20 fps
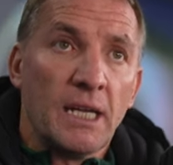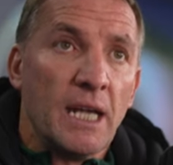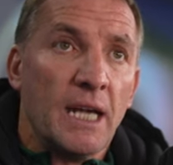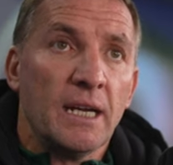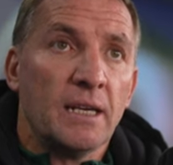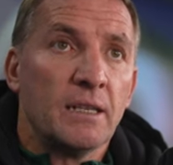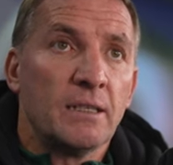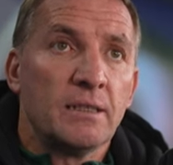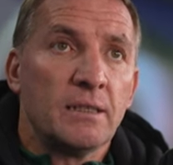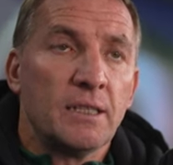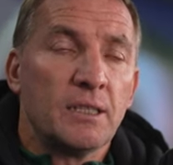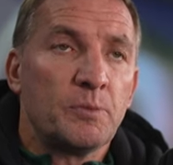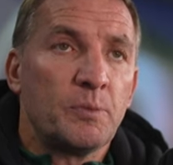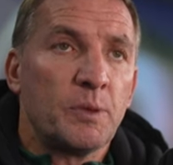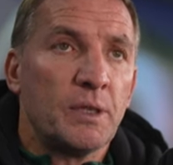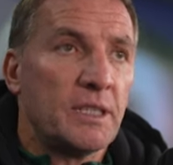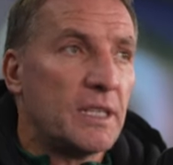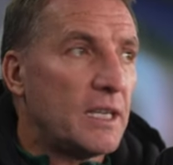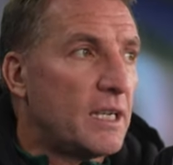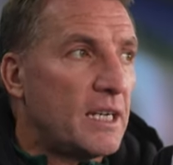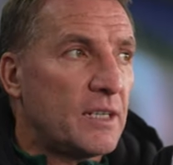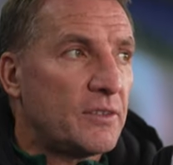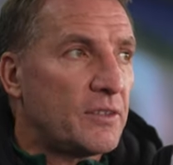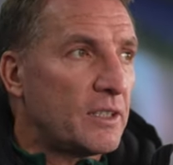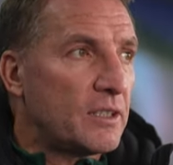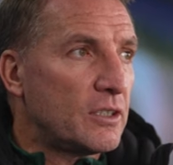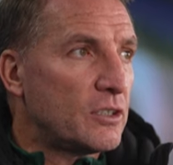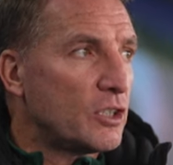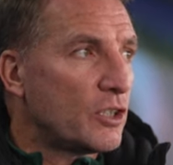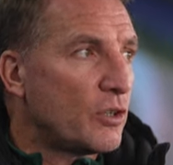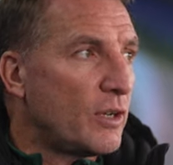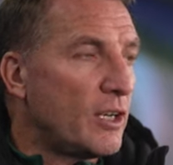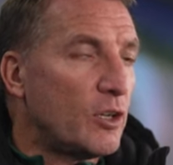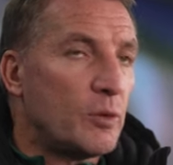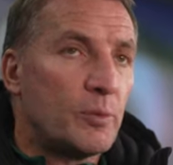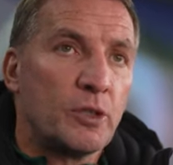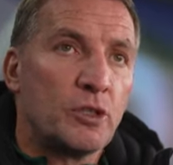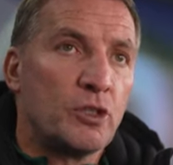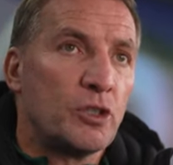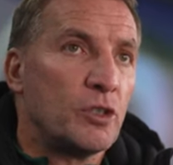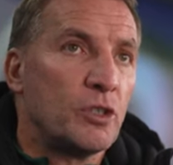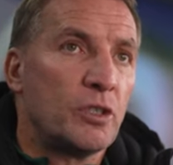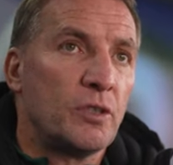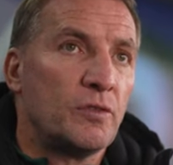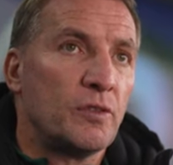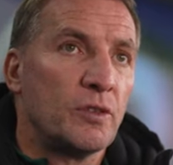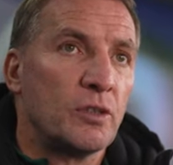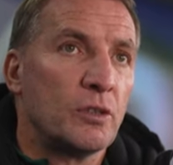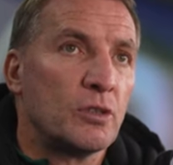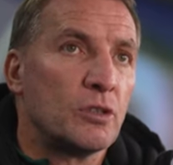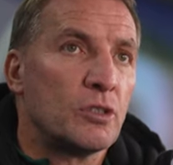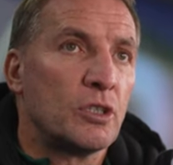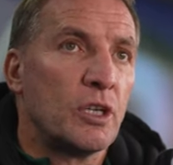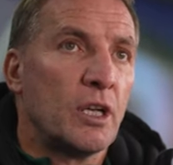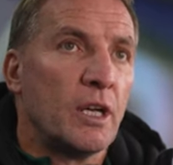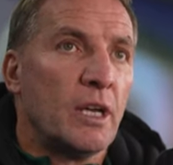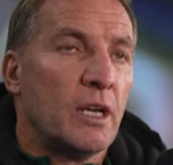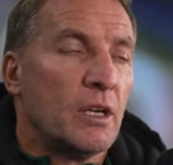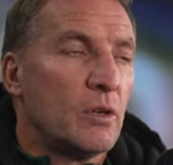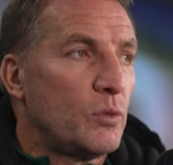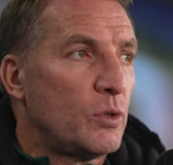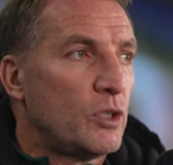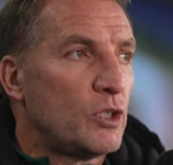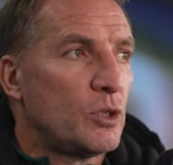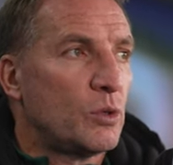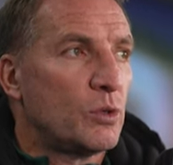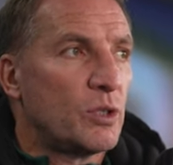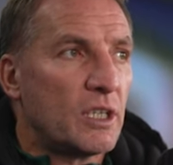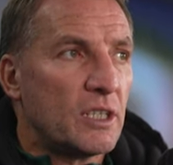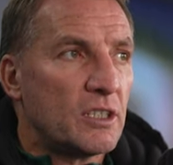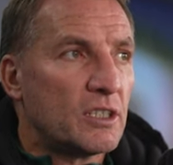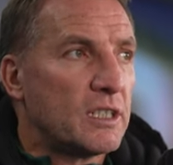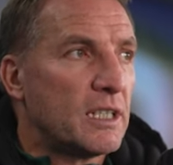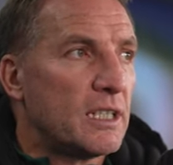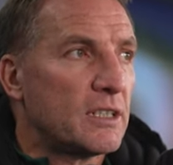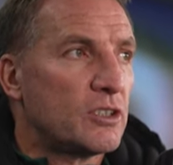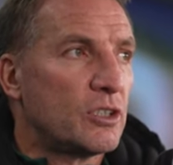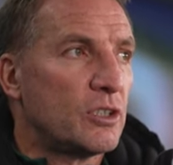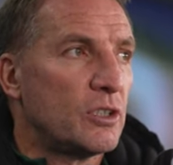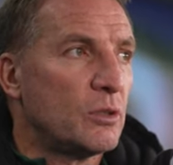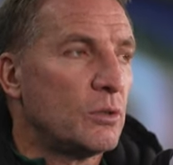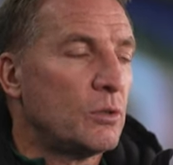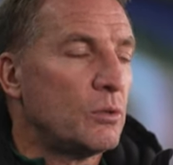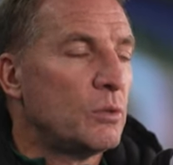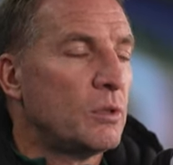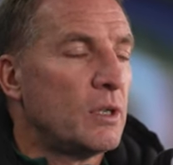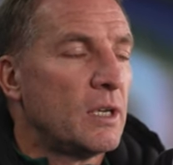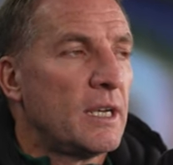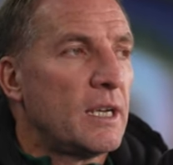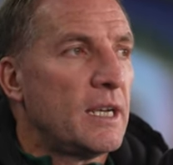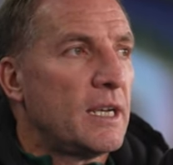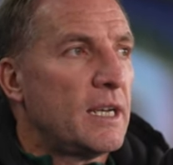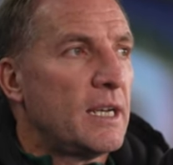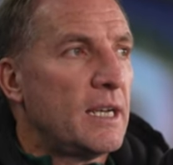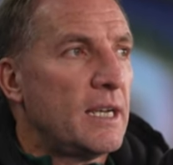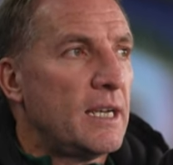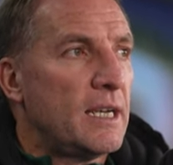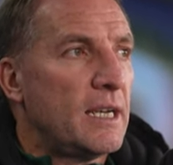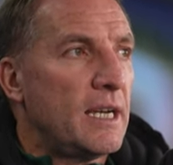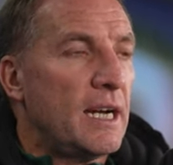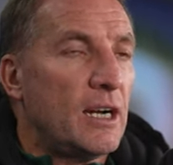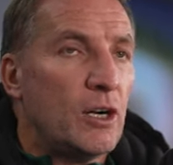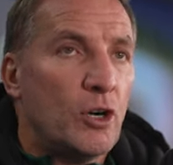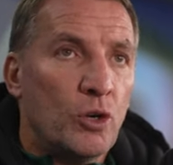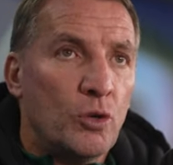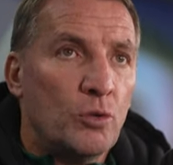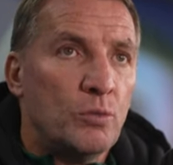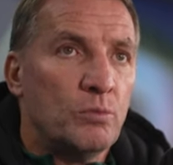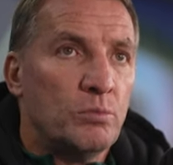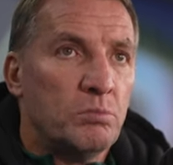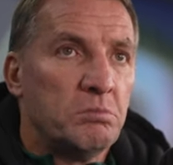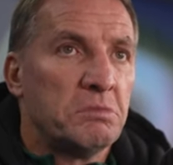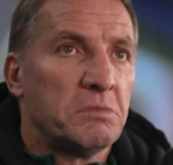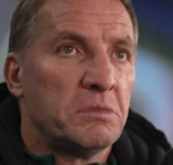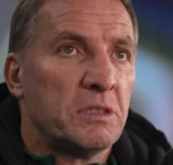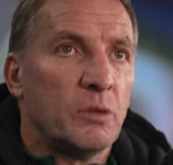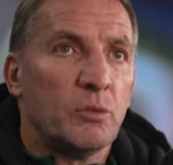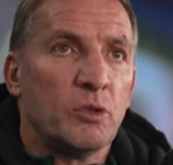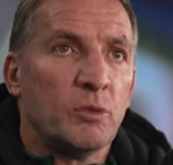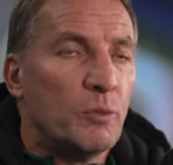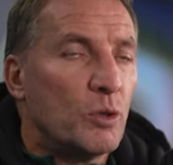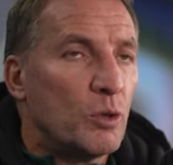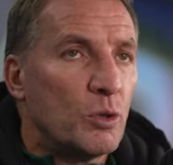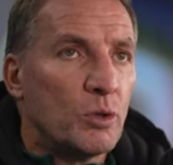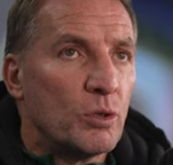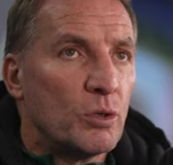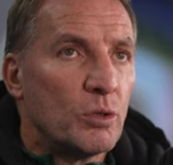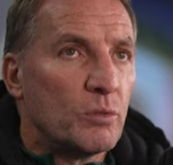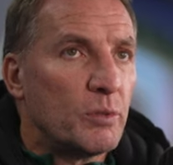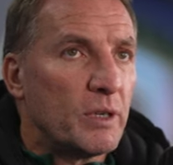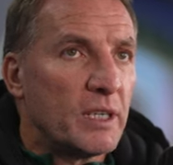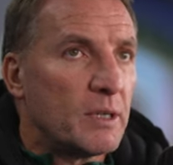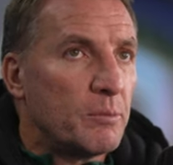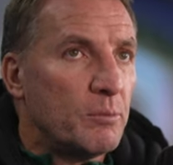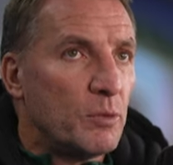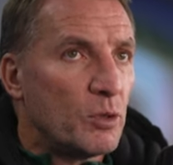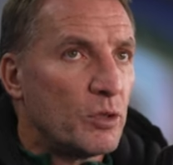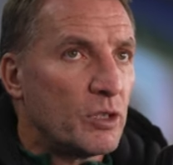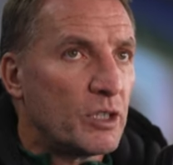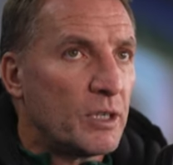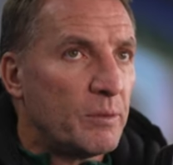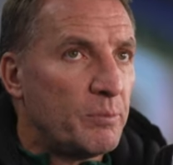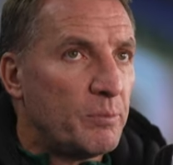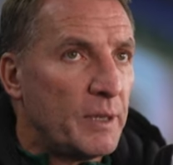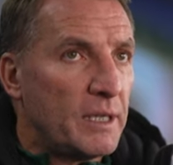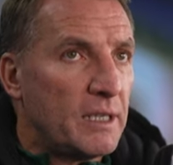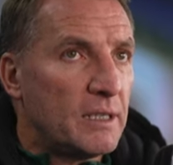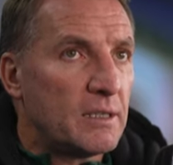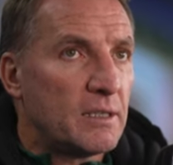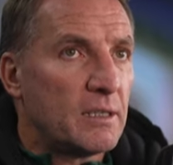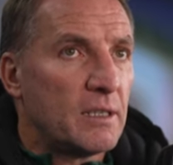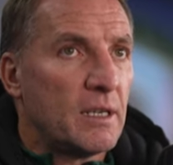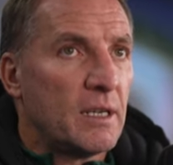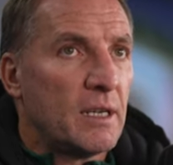Yeah, it's brilliant. I think there's a great opportunity for us. We showed against Lazio at home that we can more than compete.